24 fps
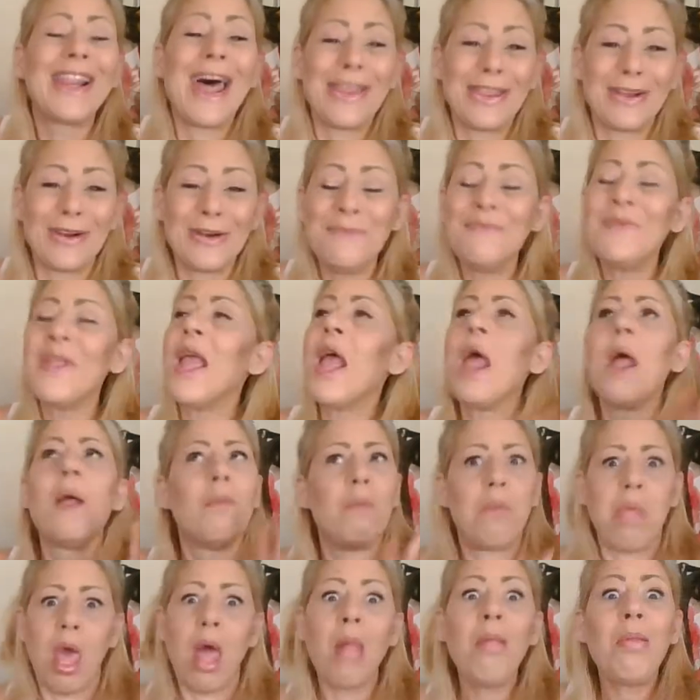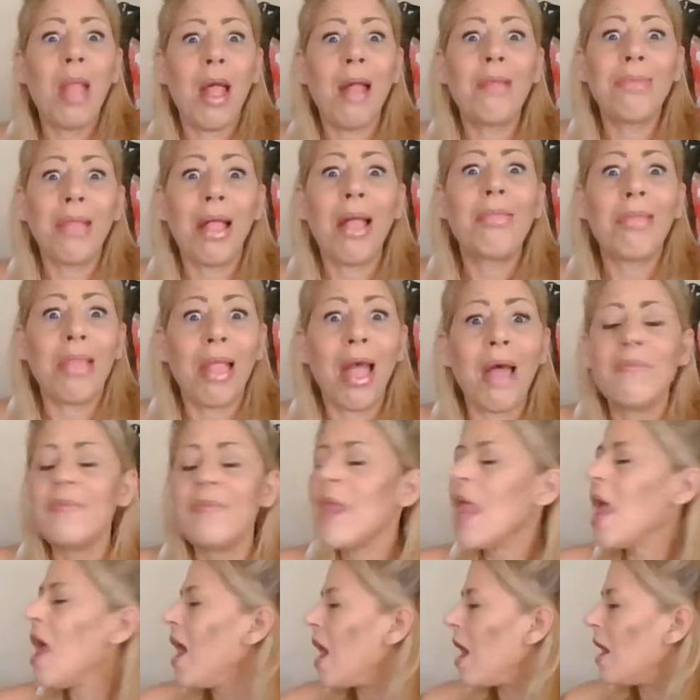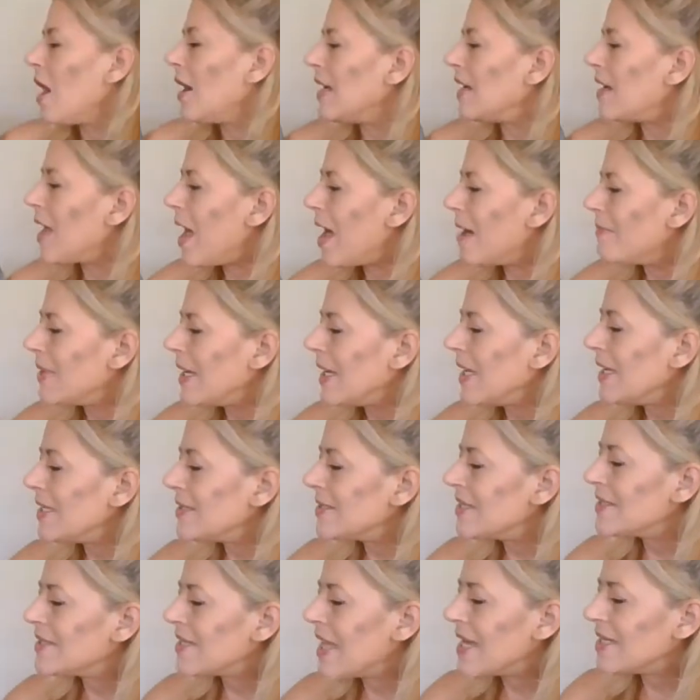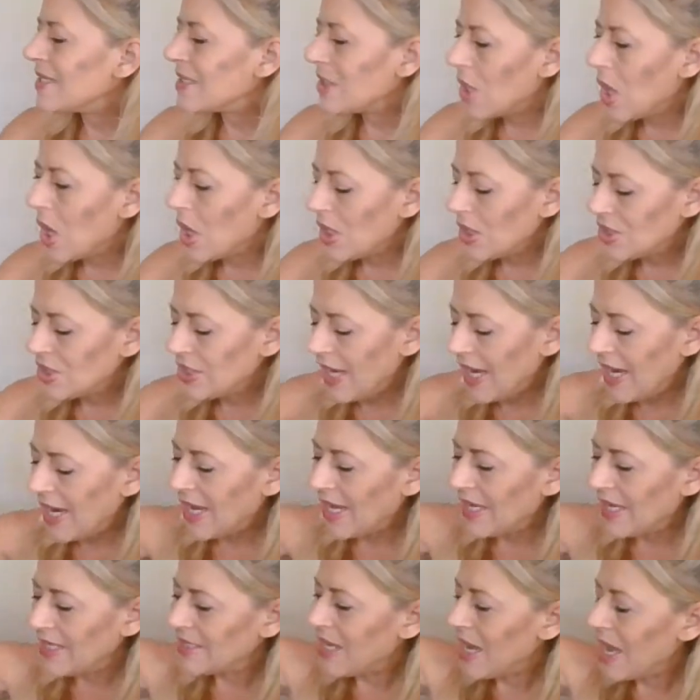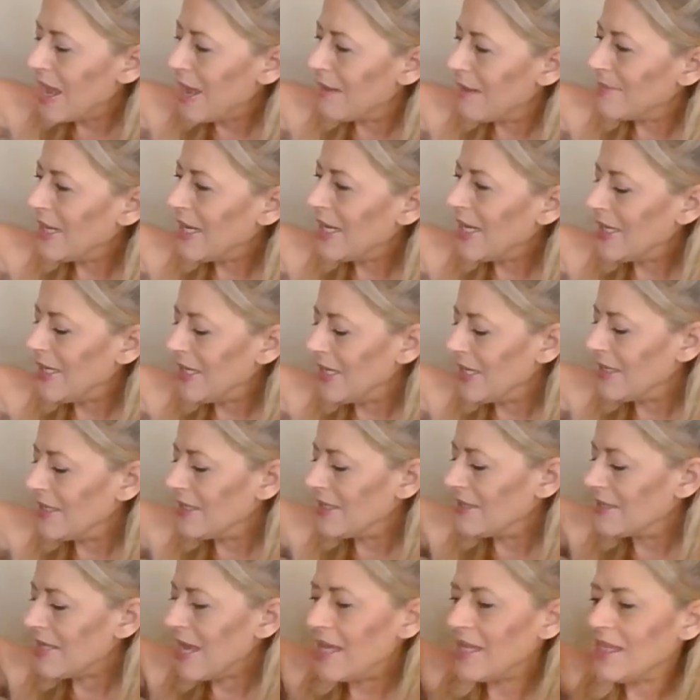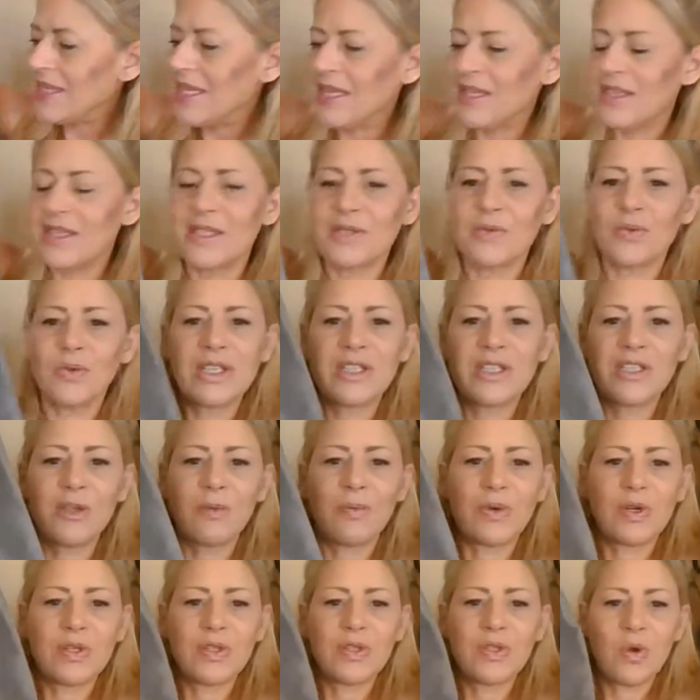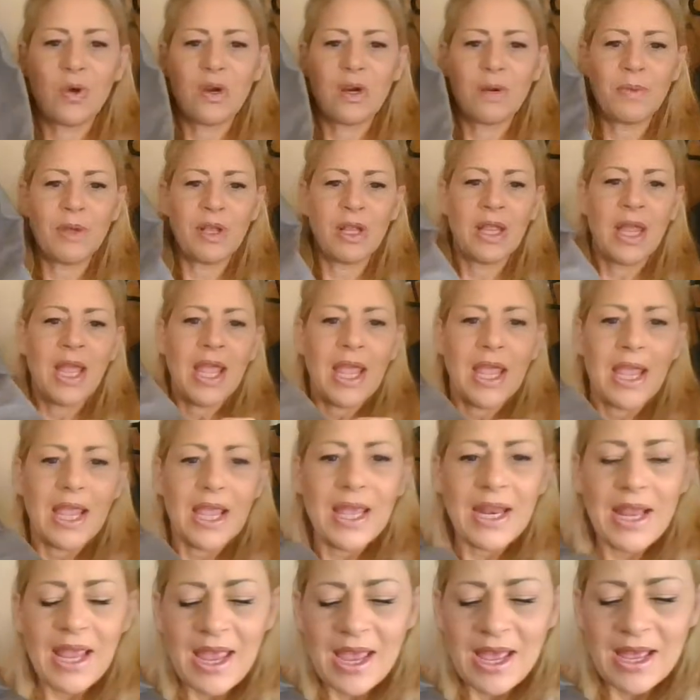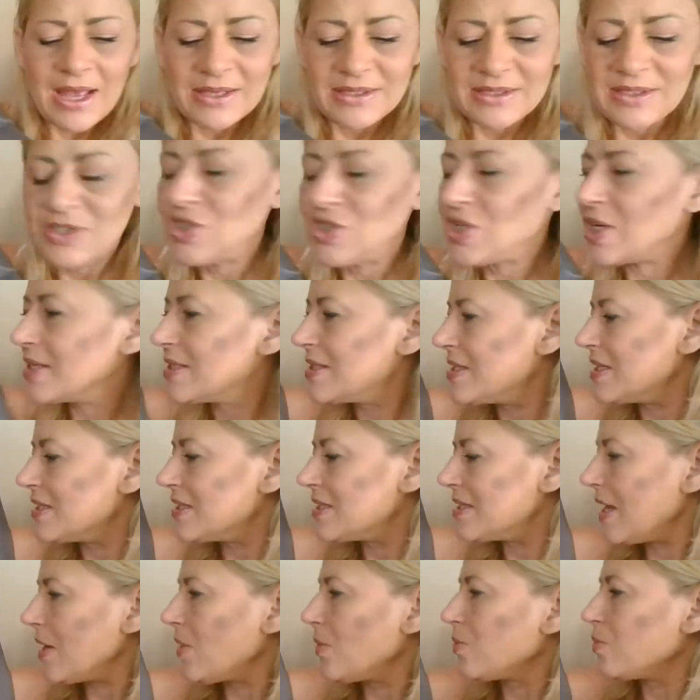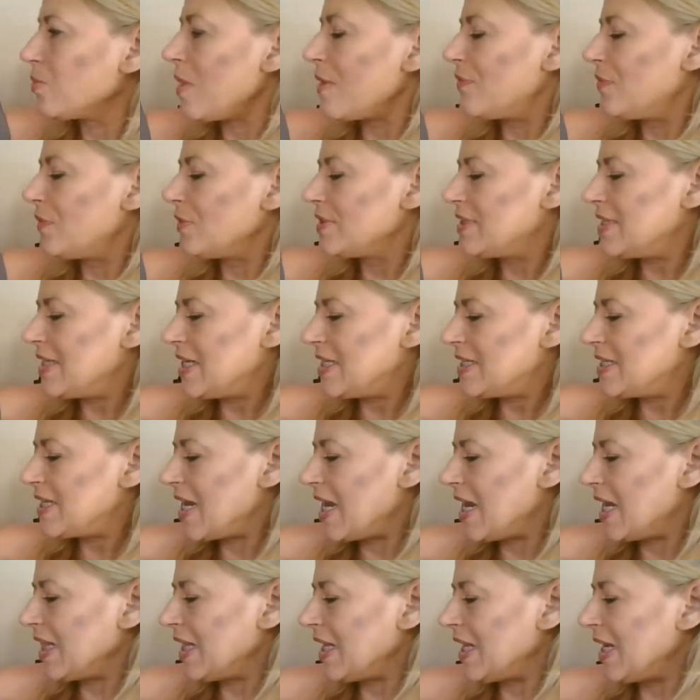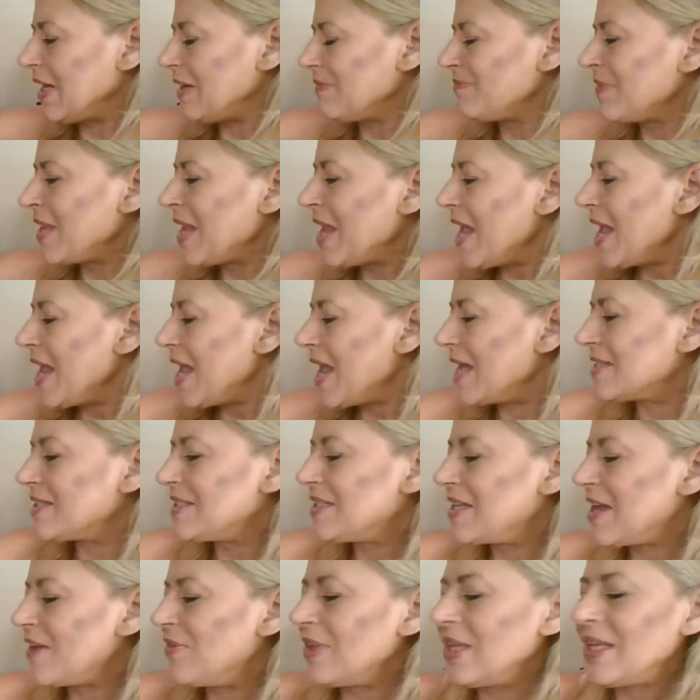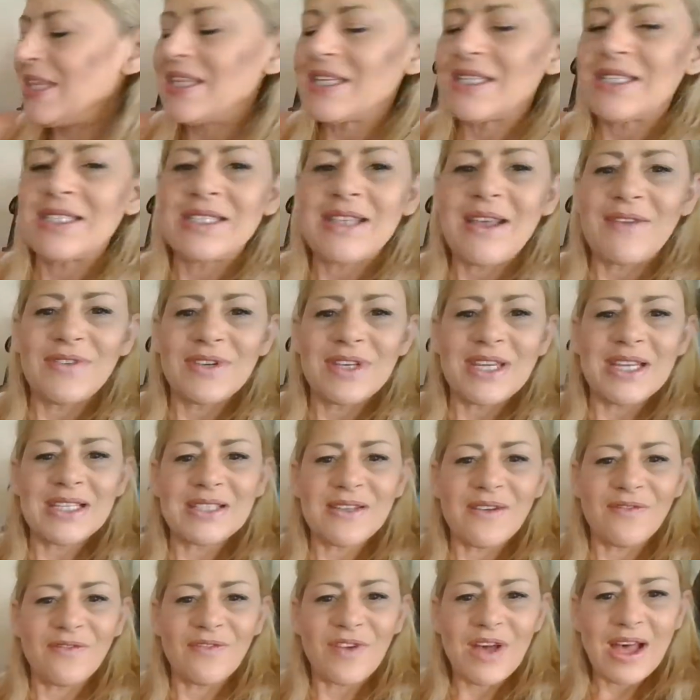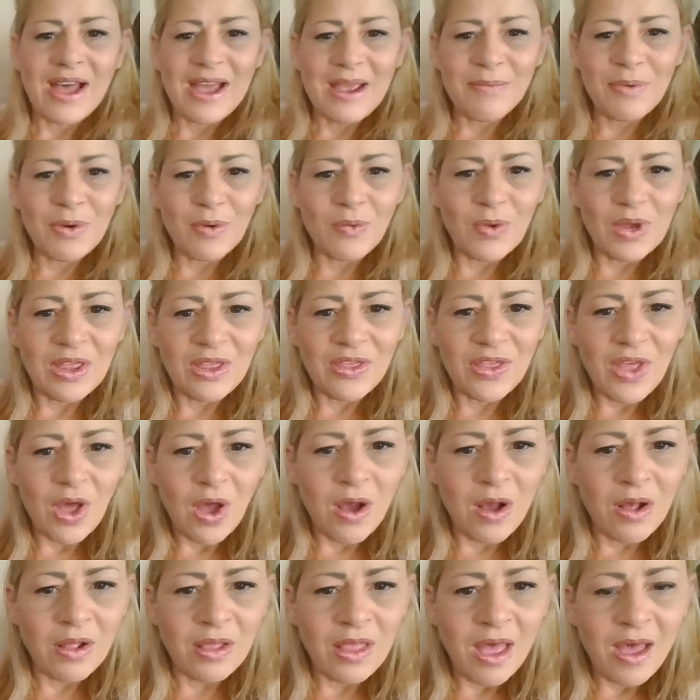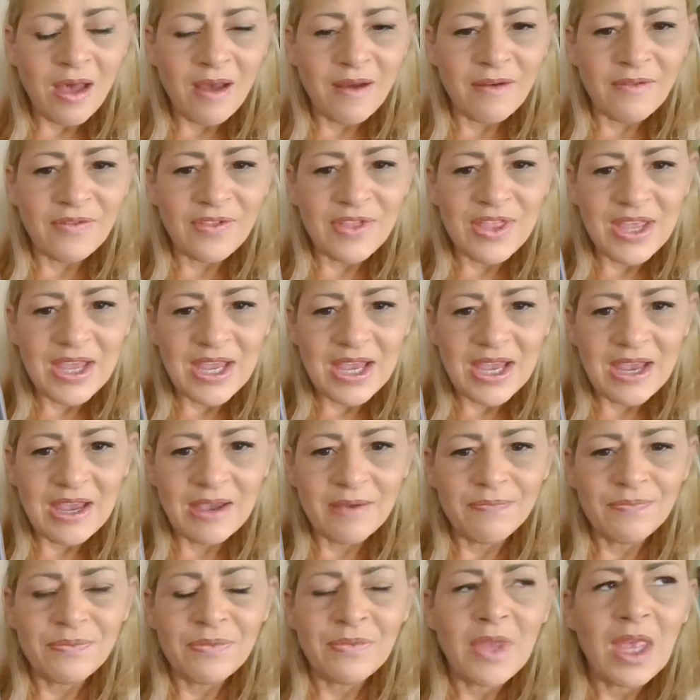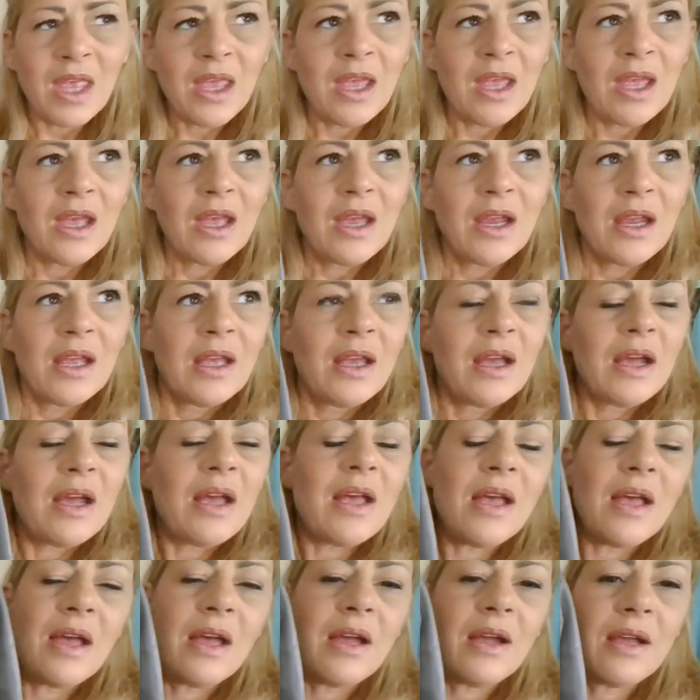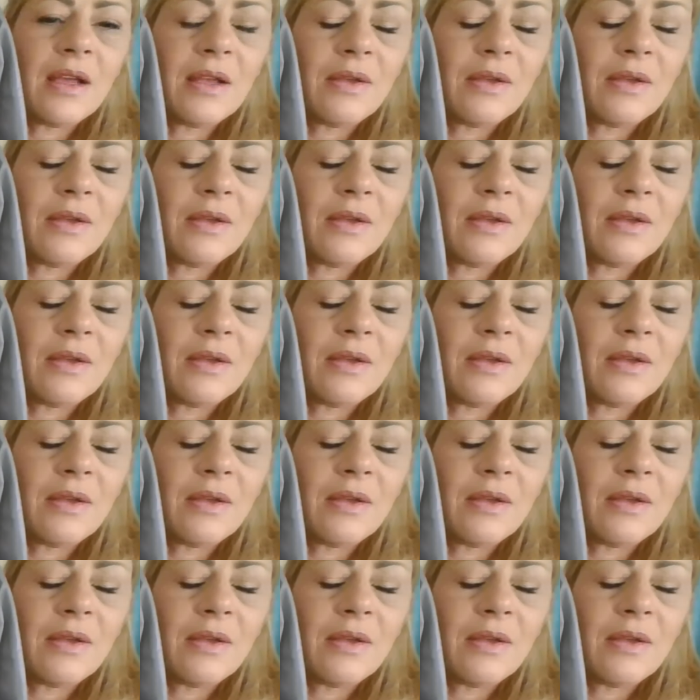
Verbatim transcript: leather, blah, blah, blah, blah. All right, um, it is a size large, and um, it is, I think, this really super adorable. It has just this, like, ruffle detailing. It has definitely the 70s vibe with all of the, uh,